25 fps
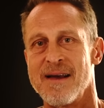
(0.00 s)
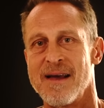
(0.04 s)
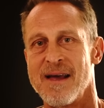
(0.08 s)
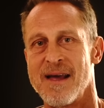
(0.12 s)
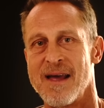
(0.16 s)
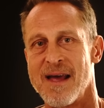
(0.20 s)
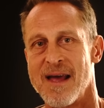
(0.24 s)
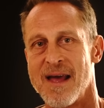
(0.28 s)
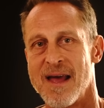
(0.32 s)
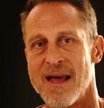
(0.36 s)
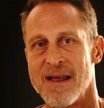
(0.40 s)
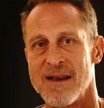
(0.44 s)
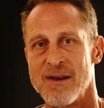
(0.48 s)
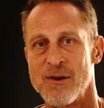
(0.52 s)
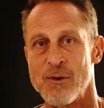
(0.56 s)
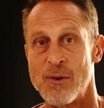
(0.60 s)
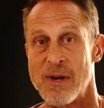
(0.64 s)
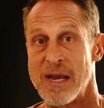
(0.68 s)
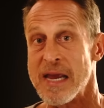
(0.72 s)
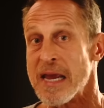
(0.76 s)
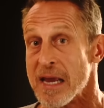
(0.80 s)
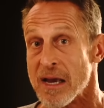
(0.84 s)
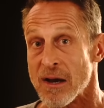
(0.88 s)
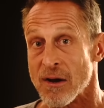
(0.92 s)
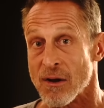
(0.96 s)
And you
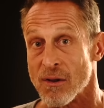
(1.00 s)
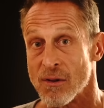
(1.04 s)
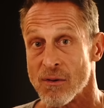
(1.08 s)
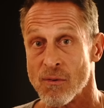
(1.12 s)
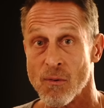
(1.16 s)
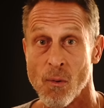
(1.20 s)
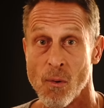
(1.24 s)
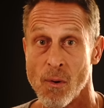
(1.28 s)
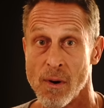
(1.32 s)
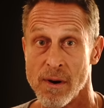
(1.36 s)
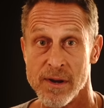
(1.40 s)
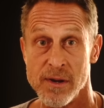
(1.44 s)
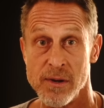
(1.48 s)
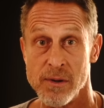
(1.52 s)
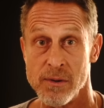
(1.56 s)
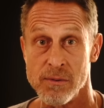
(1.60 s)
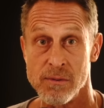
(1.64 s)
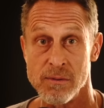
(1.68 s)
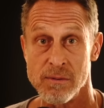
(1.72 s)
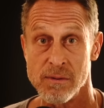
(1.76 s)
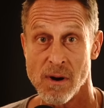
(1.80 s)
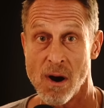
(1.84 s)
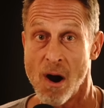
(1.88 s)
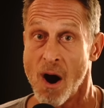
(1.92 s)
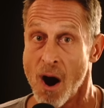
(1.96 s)
heal or
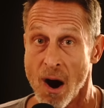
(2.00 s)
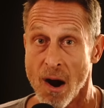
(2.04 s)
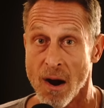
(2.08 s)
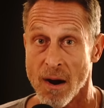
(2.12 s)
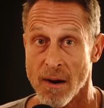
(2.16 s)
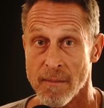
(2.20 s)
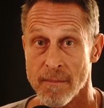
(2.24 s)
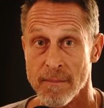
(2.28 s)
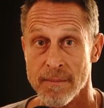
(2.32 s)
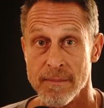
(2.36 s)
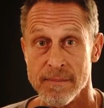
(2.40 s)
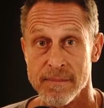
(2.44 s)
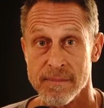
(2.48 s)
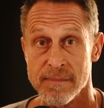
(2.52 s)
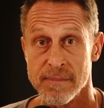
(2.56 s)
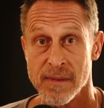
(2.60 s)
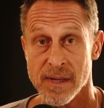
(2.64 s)
you harm